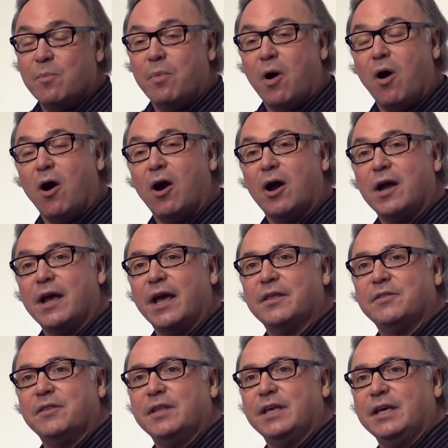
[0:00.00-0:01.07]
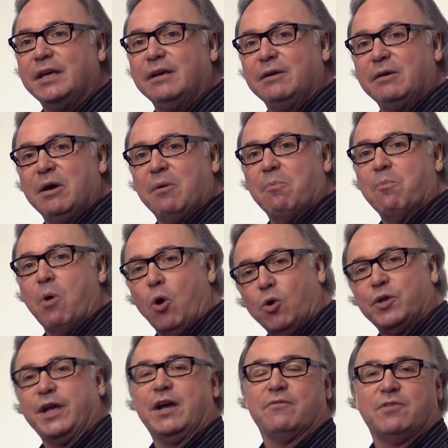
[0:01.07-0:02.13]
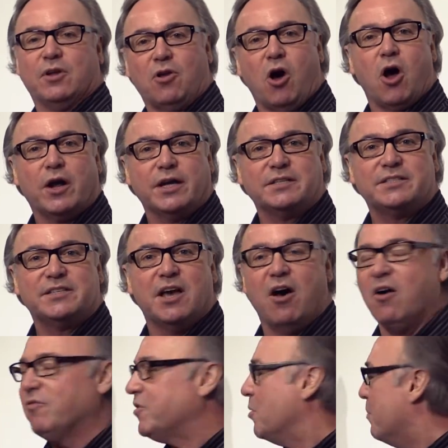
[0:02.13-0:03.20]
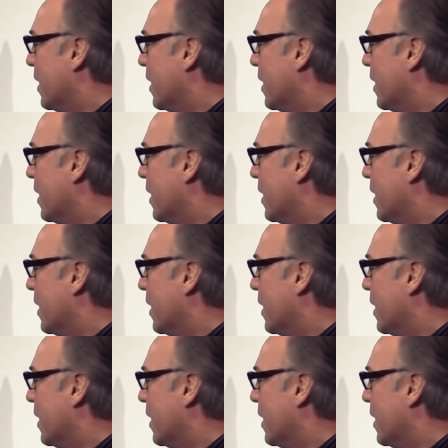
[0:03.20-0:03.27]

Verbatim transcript: bark and the molding of the log itself the